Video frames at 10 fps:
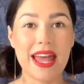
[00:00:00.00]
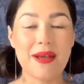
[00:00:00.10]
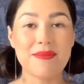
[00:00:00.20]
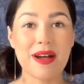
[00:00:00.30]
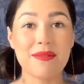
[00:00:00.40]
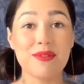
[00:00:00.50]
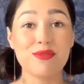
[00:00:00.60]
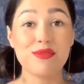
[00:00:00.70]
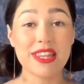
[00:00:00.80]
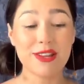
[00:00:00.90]
I'm
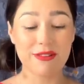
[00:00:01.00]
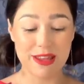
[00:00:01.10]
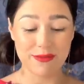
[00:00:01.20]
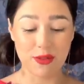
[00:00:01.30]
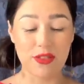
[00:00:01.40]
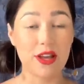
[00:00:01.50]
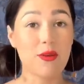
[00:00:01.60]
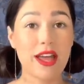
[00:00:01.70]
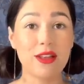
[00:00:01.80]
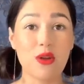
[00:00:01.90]
really grateful that
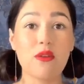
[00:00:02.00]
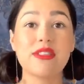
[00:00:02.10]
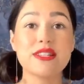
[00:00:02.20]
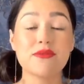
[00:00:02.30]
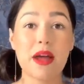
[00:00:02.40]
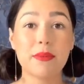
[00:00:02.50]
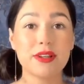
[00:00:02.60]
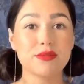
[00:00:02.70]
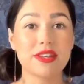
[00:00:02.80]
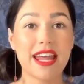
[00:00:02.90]
quite a lot of these
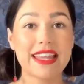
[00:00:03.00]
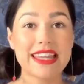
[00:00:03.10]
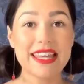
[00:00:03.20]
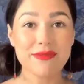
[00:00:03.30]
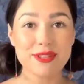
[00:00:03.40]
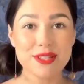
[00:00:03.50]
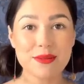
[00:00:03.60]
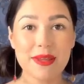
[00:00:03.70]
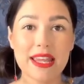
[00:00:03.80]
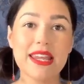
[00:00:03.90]
fabrics were kindly gifted
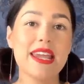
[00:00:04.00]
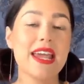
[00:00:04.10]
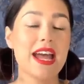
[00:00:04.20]
to me.